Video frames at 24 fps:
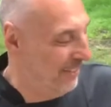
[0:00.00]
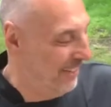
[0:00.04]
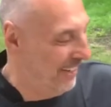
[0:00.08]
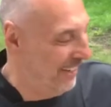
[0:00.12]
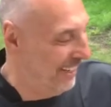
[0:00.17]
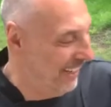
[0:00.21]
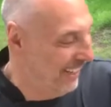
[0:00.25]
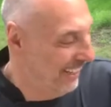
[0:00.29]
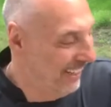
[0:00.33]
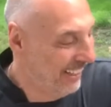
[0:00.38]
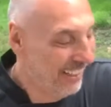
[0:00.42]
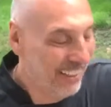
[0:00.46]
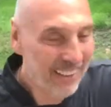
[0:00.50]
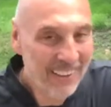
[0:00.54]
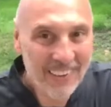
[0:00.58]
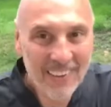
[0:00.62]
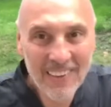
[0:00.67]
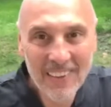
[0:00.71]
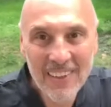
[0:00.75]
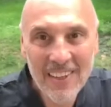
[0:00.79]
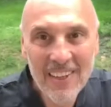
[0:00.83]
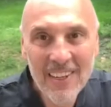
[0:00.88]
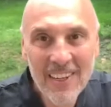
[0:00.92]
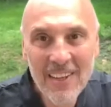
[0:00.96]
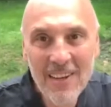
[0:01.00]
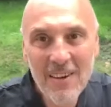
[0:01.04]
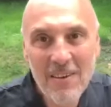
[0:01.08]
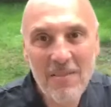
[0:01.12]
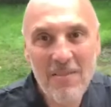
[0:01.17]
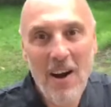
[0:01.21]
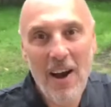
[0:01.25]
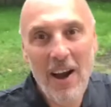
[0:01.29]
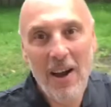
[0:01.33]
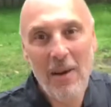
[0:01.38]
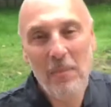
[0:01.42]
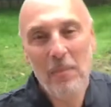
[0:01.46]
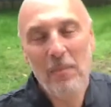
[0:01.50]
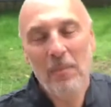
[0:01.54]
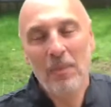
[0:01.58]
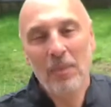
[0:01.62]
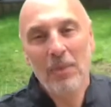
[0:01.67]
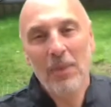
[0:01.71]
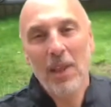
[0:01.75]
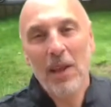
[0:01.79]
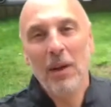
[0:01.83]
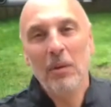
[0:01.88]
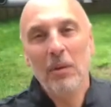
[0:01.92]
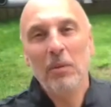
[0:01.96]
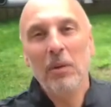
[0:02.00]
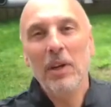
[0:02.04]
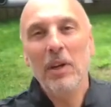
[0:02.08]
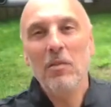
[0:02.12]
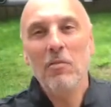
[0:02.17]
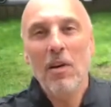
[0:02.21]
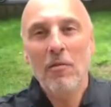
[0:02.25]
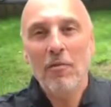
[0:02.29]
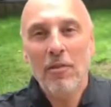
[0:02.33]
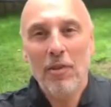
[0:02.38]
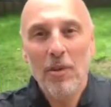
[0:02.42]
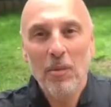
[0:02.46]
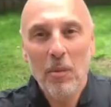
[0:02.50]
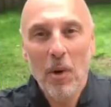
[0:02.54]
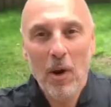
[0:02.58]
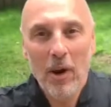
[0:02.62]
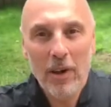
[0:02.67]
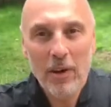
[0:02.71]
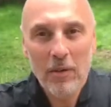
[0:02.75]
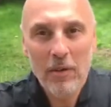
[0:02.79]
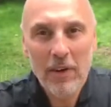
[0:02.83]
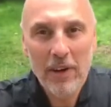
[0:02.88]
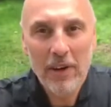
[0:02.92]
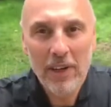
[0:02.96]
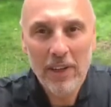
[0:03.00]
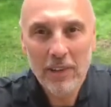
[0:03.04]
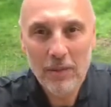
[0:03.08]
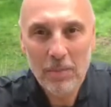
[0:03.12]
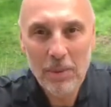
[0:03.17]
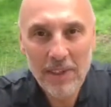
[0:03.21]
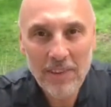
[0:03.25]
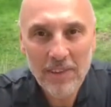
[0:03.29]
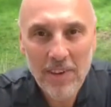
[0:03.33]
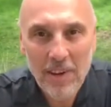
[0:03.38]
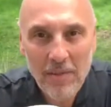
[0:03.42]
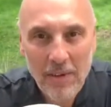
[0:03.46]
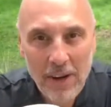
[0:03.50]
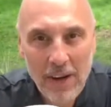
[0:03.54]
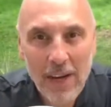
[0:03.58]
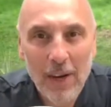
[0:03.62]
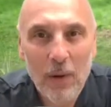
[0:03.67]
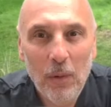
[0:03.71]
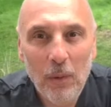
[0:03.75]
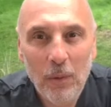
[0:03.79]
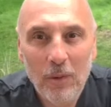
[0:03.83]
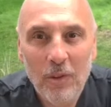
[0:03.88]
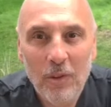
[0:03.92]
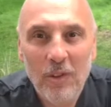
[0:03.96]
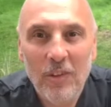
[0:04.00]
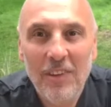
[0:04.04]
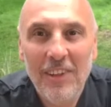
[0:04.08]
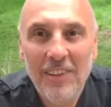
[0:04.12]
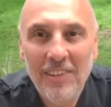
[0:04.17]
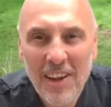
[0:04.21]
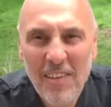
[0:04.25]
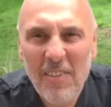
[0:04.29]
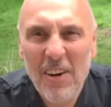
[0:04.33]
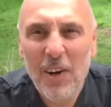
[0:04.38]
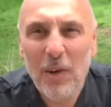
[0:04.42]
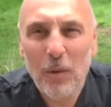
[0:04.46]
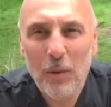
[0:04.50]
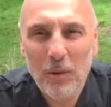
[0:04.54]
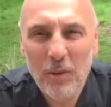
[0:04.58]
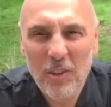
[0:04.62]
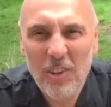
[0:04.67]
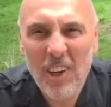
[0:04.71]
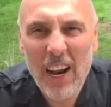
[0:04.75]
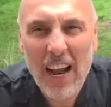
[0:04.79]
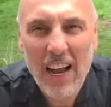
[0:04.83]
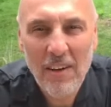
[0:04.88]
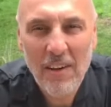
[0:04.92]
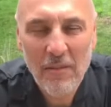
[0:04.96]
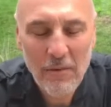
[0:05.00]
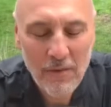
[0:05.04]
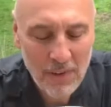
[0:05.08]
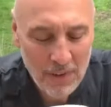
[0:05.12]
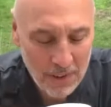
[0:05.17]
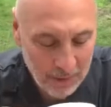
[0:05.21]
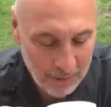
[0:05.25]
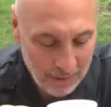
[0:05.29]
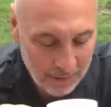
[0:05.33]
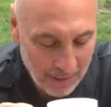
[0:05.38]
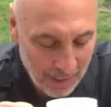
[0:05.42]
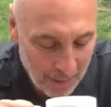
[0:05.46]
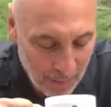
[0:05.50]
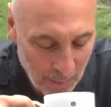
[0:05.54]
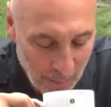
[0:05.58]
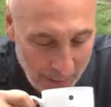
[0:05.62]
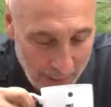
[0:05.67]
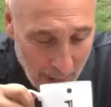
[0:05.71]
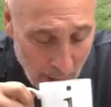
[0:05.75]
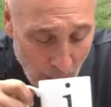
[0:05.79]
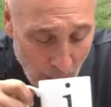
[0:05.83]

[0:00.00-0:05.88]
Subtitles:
Right, I'm going to run through my ingredients, but let's have a little chat first, shall we?